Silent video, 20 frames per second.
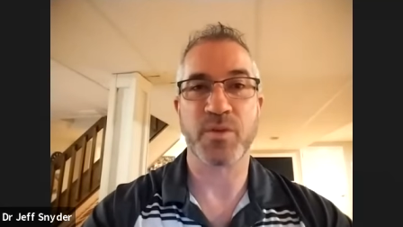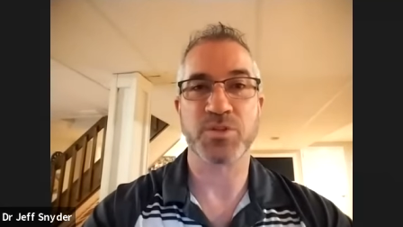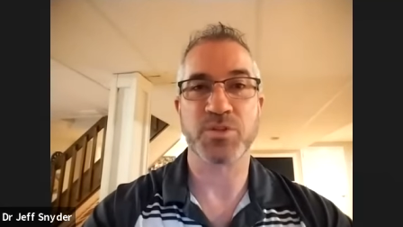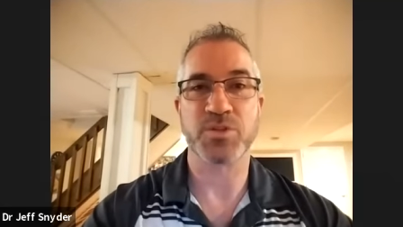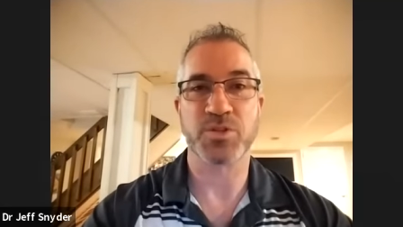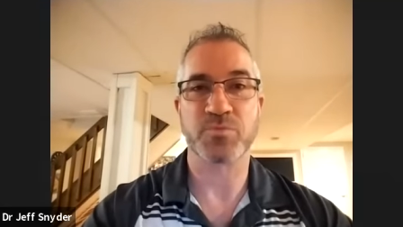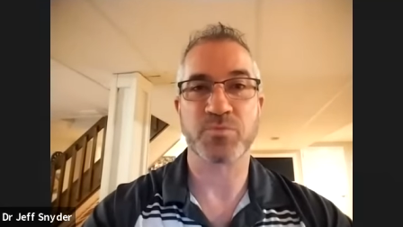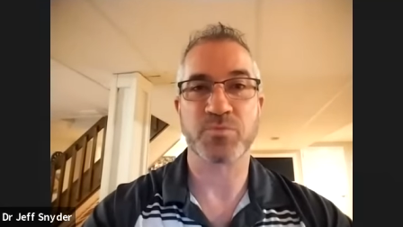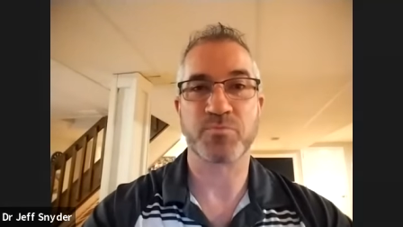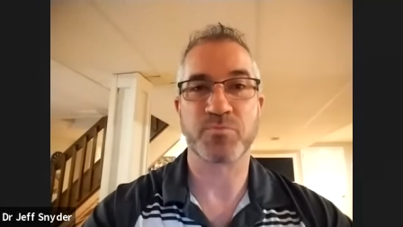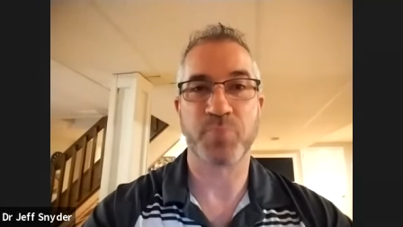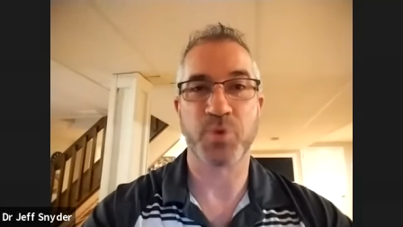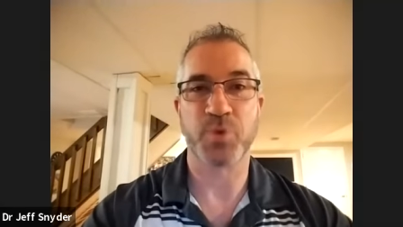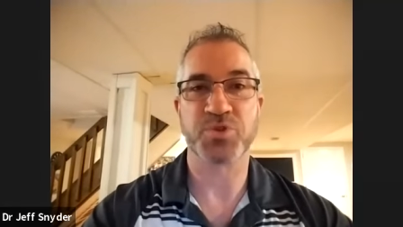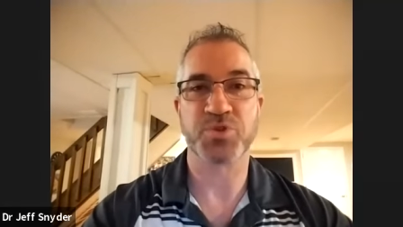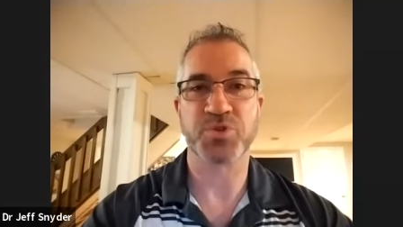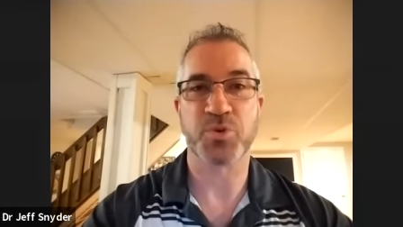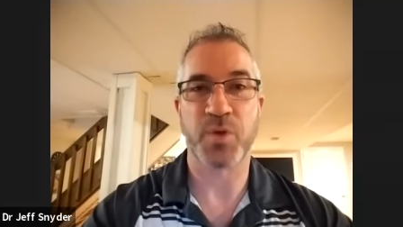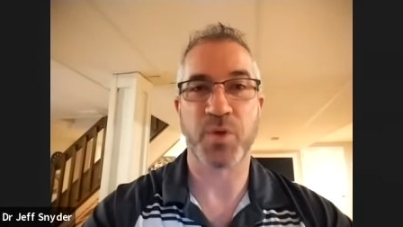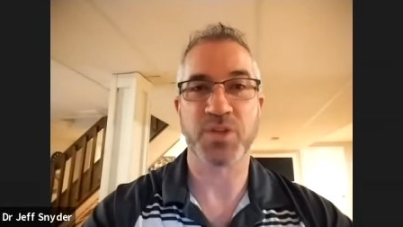and just
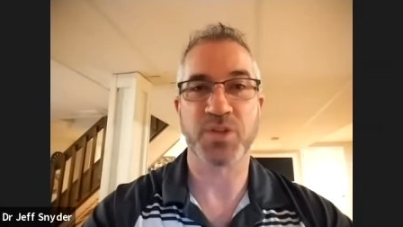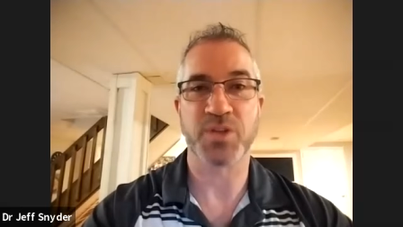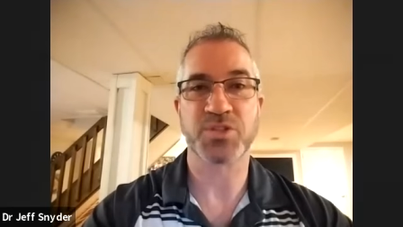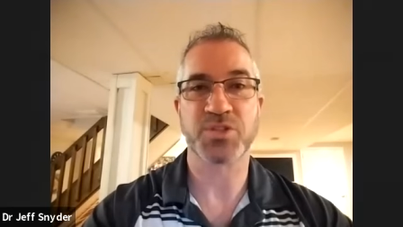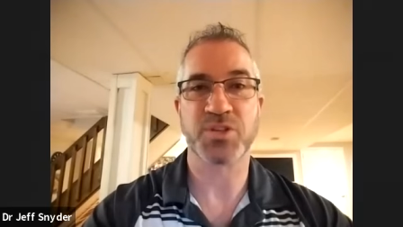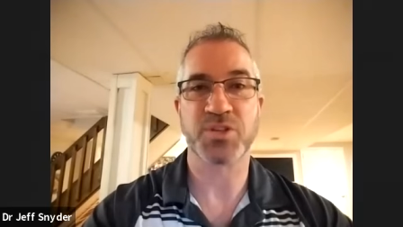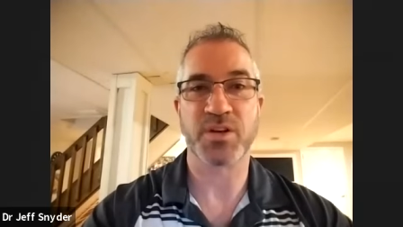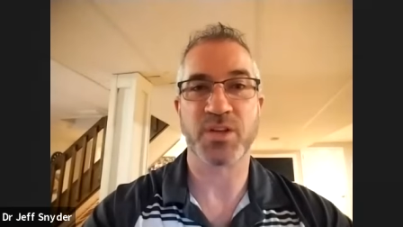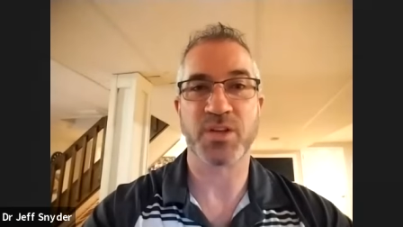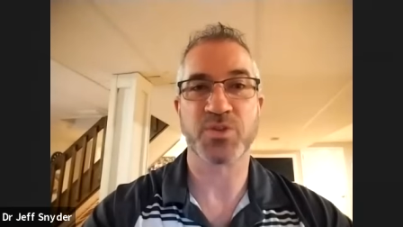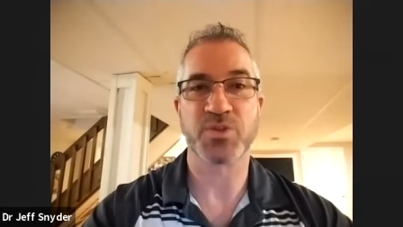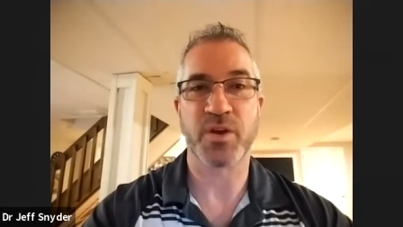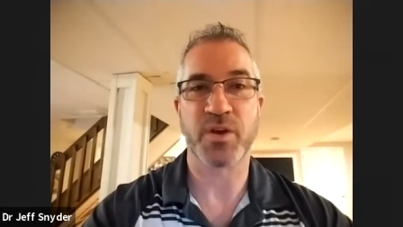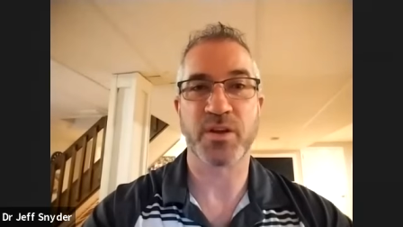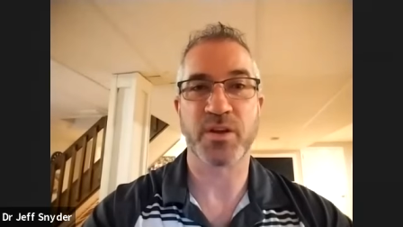pose your question, and I'll try